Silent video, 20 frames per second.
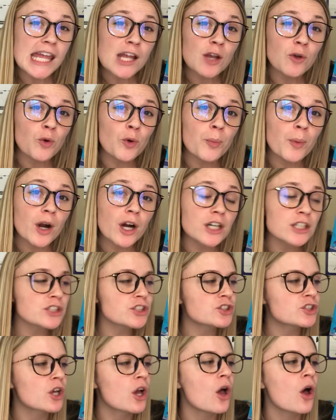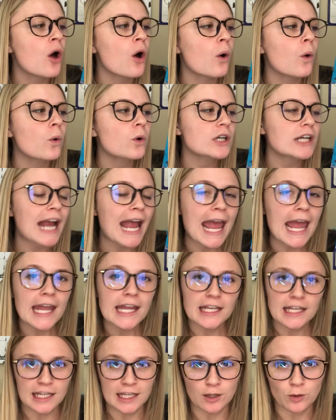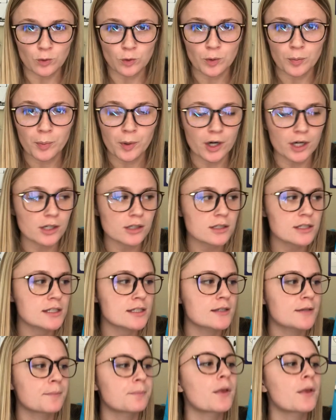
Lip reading: equal parts or 8 equal parts?